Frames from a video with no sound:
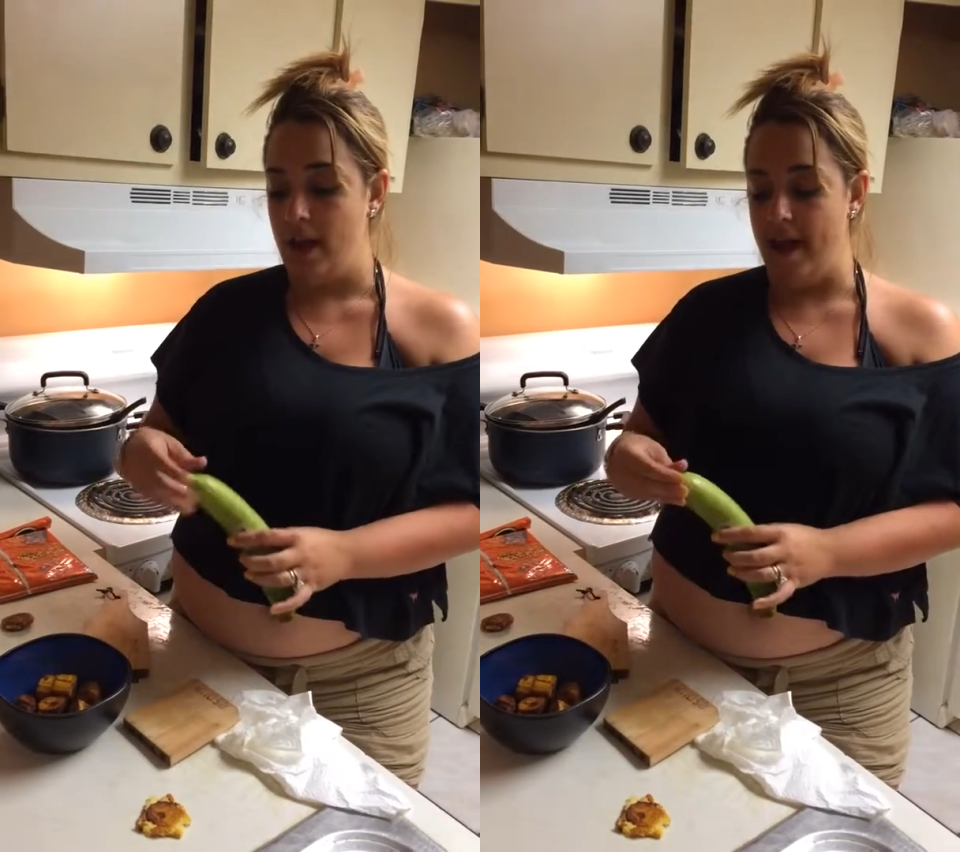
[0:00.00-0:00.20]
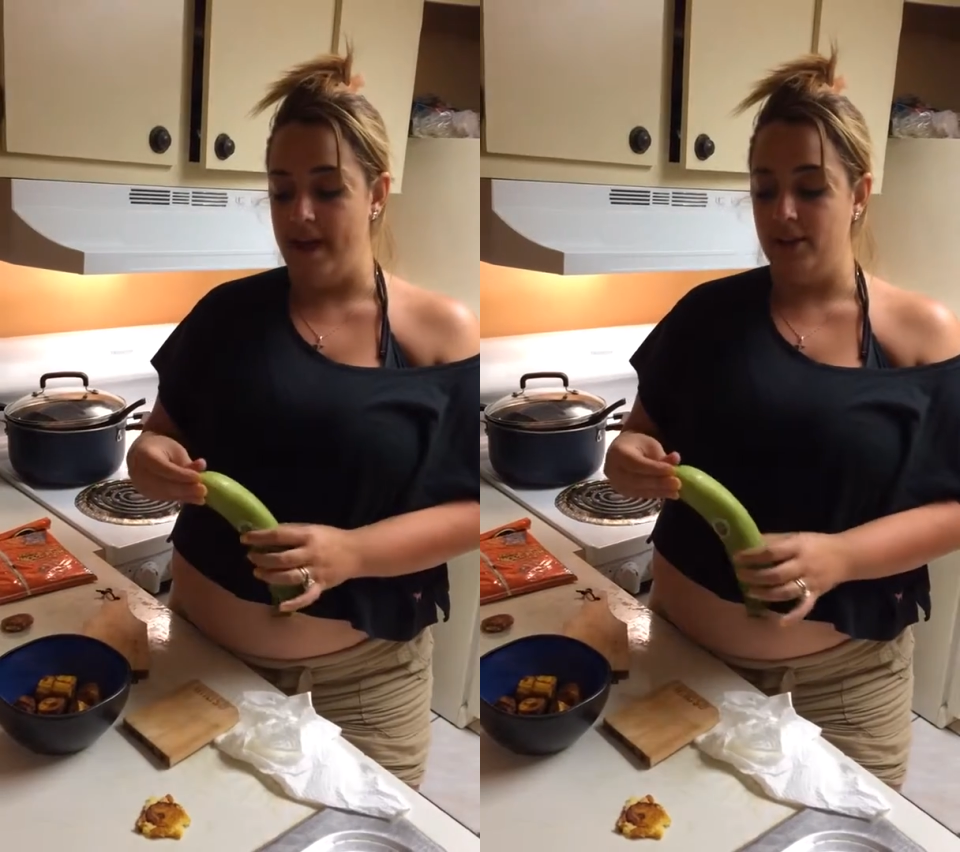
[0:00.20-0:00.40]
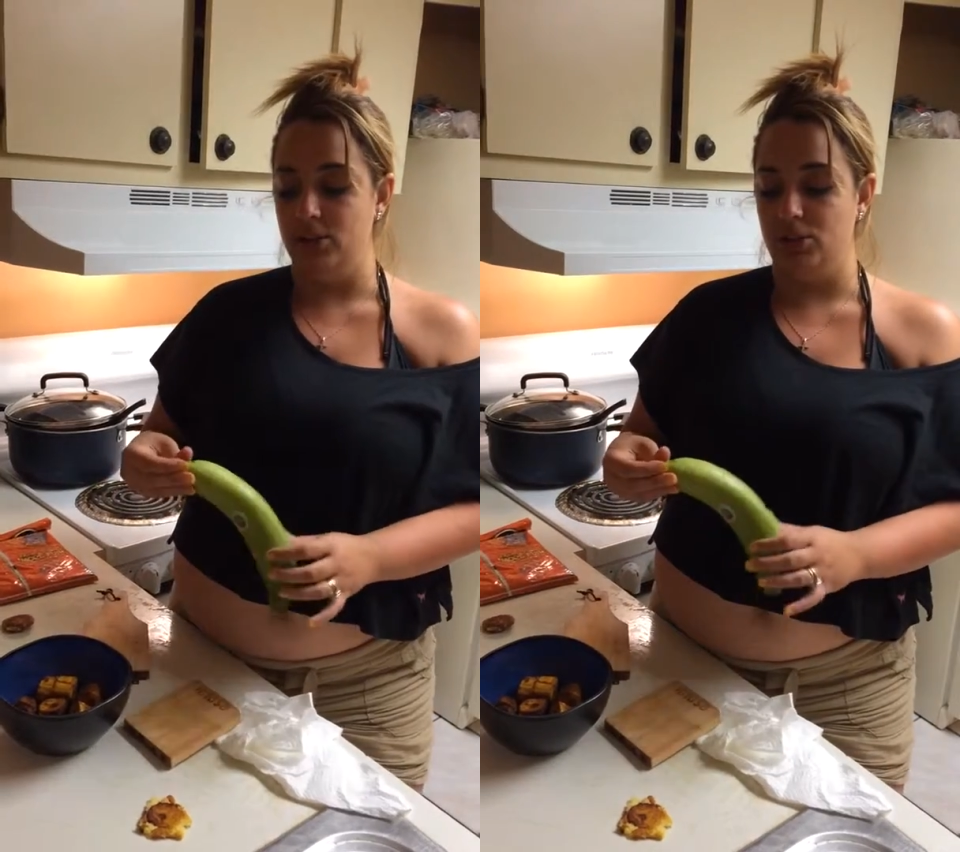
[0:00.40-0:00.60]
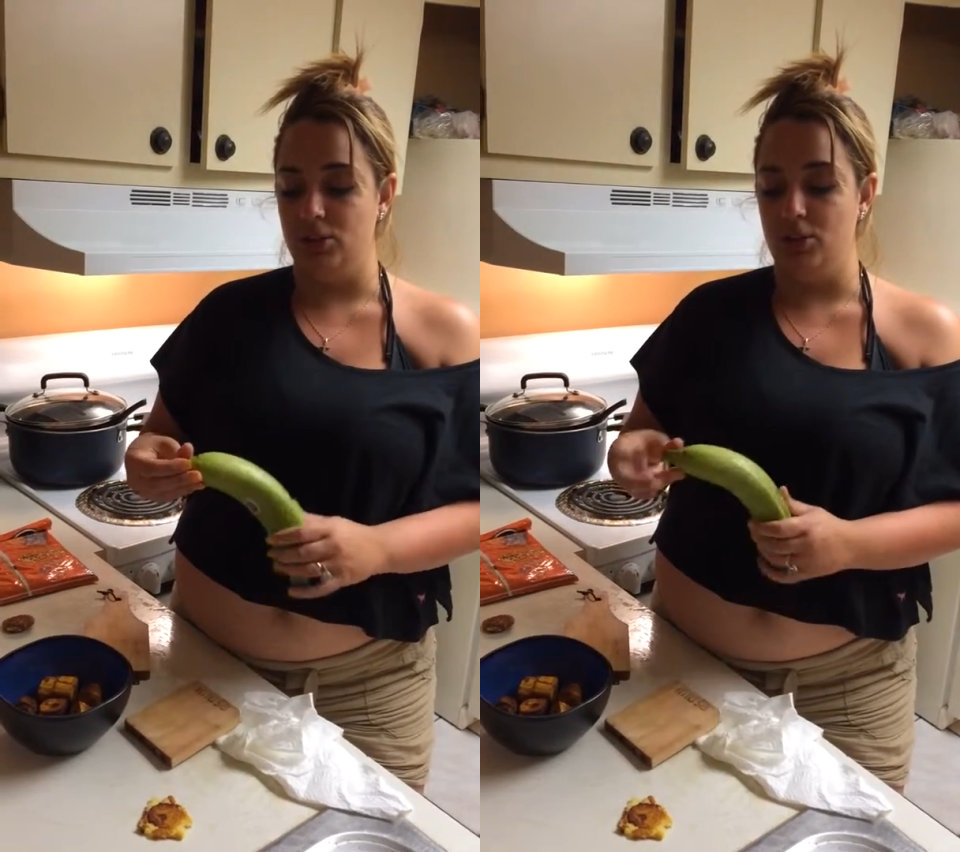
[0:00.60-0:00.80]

and